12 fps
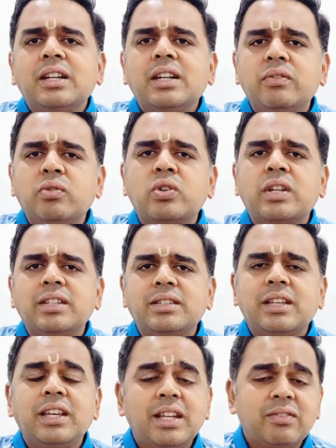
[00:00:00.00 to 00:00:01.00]
devotees.
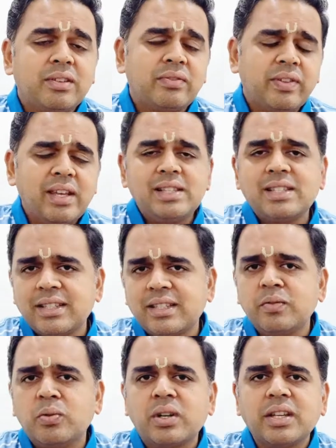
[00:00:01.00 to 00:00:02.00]
He never fails his
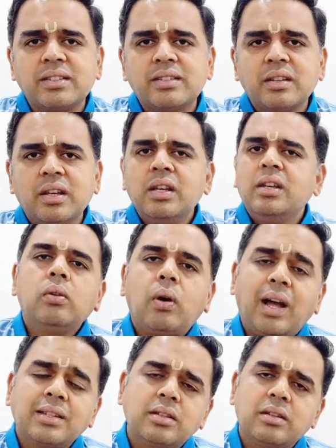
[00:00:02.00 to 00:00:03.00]
devotees. To
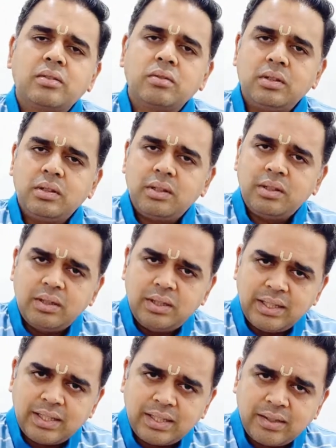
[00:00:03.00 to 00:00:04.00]
answer to
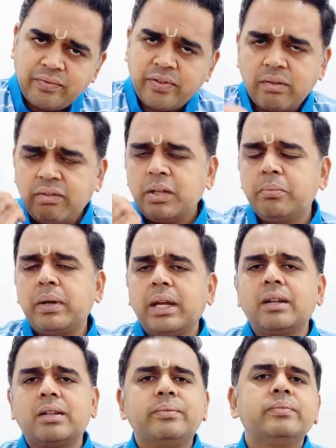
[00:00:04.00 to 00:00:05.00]
this fervent
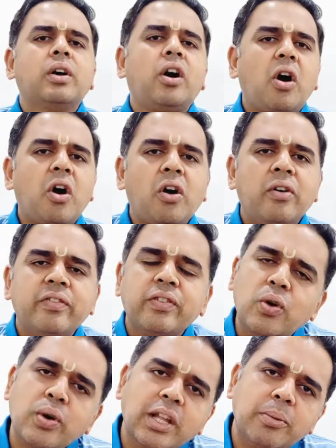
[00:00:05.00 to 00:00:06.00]
prayer of
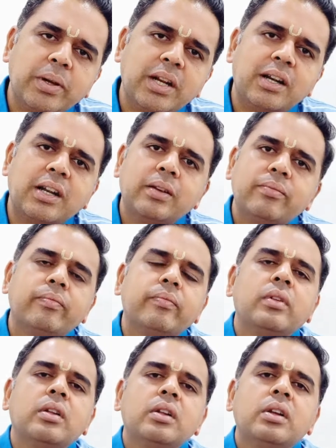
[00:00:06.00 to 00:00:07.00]
Kongil Piratti,
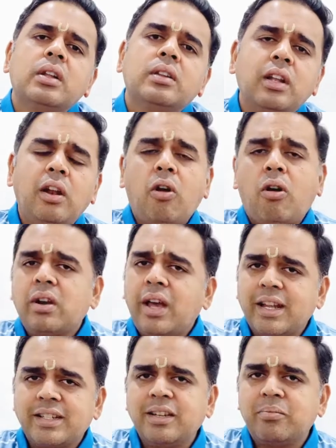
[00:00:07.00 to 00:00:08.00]
the Lord
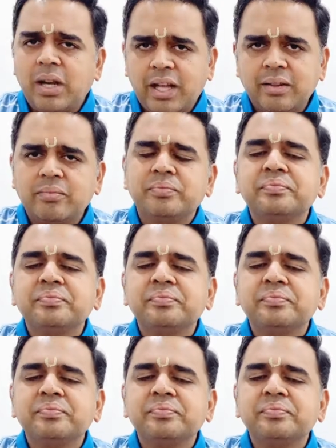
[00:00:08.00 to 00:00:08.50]
hatched a plan.